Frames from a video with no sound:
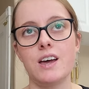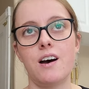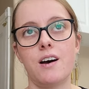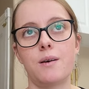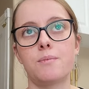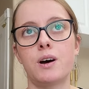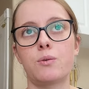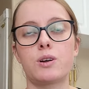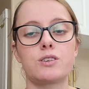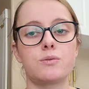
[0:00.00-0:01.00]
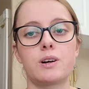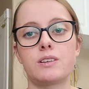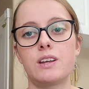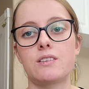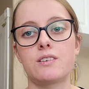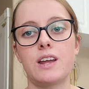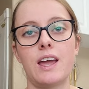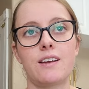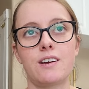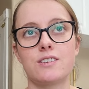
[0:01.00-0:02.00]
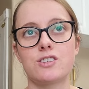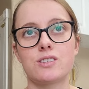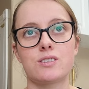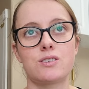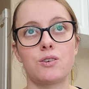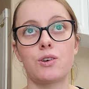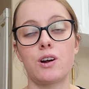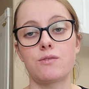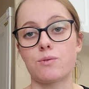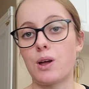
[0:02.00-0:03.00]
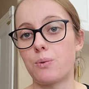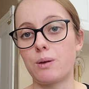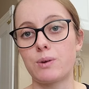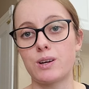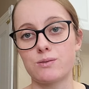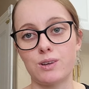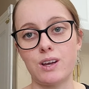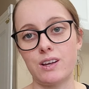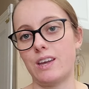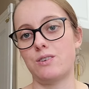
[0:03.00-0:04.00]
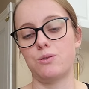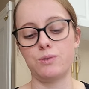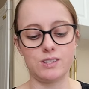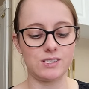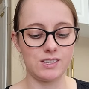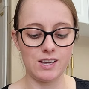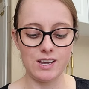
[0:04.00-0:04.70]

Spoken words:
I wanted to wear it the other day and I just took it off right away because, well, I can't do this.